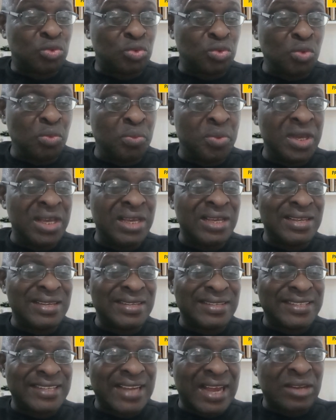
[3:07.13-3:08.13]
to be
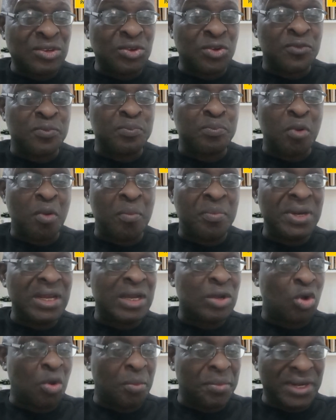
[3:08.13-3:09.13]
in charge of
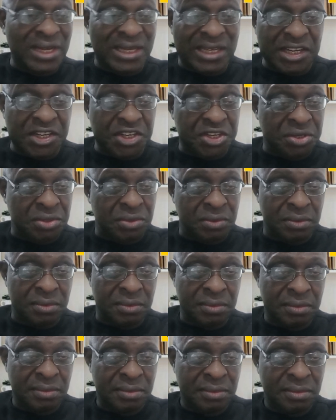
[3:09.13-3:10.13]
public communication
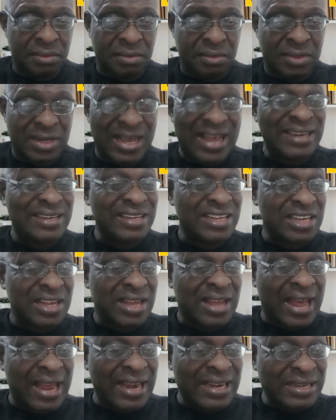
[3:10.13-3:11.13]
at
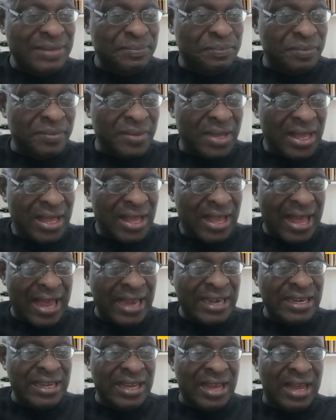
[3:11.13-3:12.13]

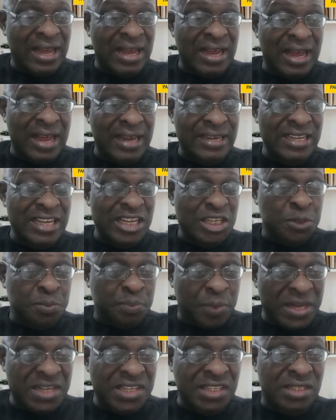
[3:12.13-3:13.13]
the
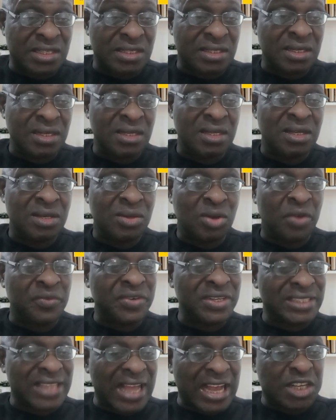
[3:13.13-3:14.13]
expense of
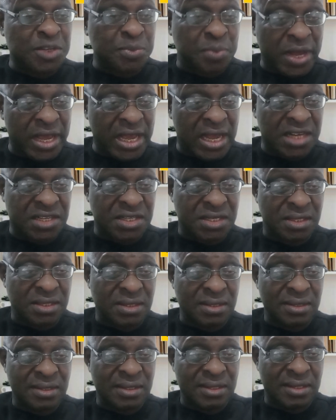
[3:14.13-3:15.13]
the
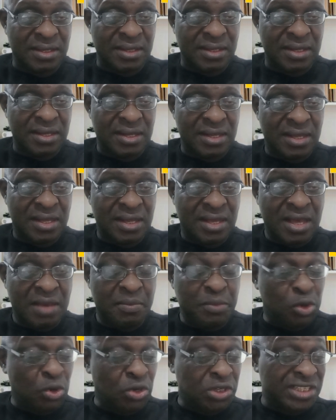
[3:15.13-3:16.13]
taxpayers.
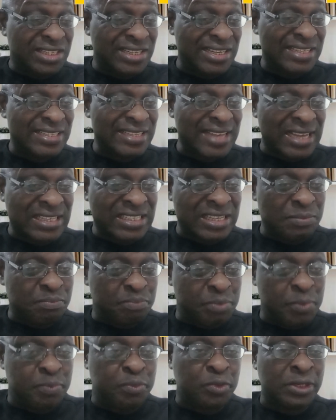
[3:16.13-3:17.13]
Because these
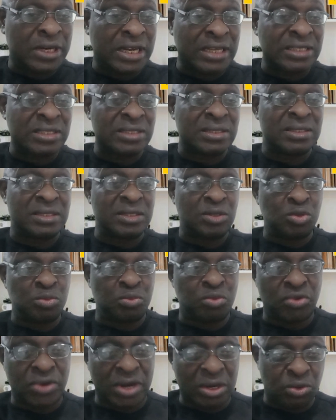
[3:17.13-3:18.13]
13 people that
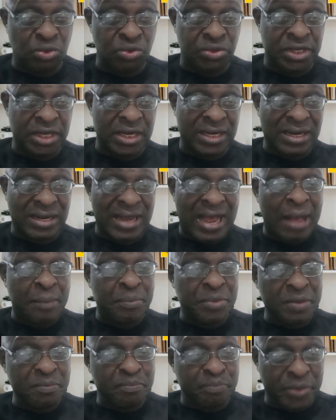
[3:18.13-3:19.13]
Tinubu recruited are
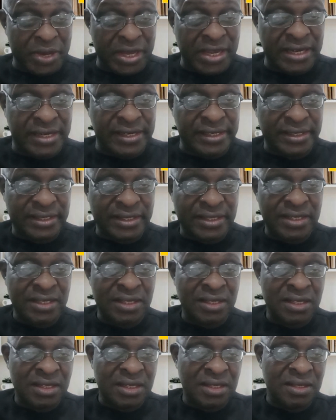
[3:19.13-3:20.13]
being paid
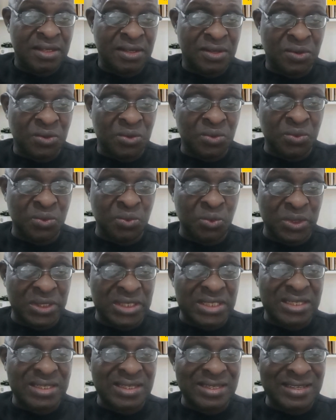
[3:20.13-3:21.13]

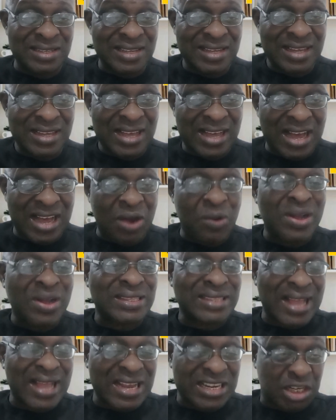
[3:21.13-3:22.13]
with
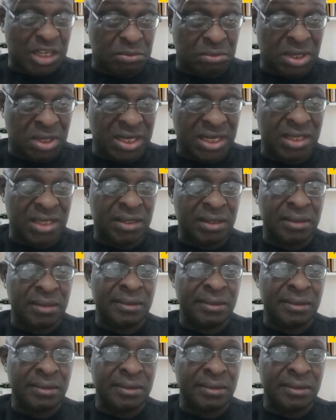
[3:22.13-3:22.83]
our tax money.